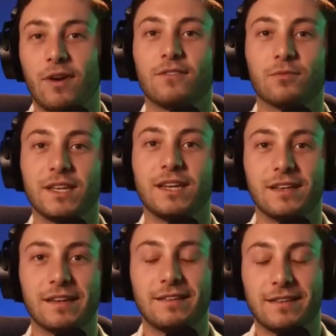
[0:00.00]
is really
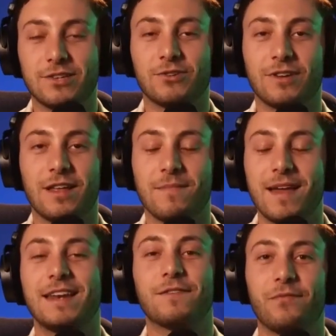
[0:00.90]
essential in
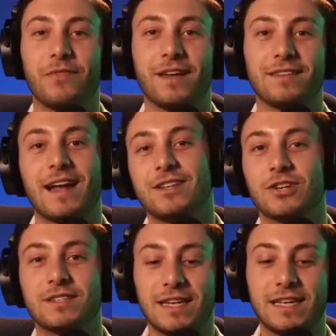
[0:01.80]
many different things, not
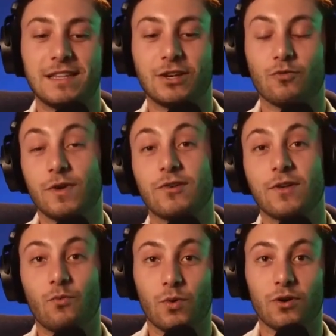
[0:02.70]
just in the career
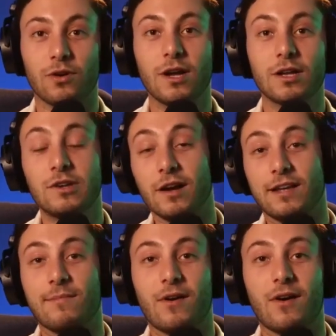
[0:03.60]
that we're talking
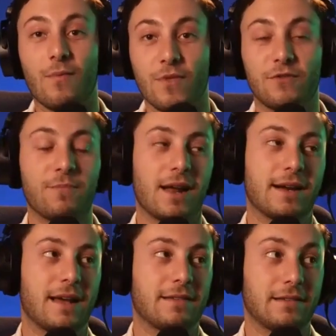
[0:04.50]
about on this
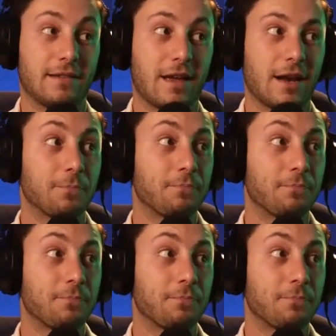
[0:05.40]
podcast, design.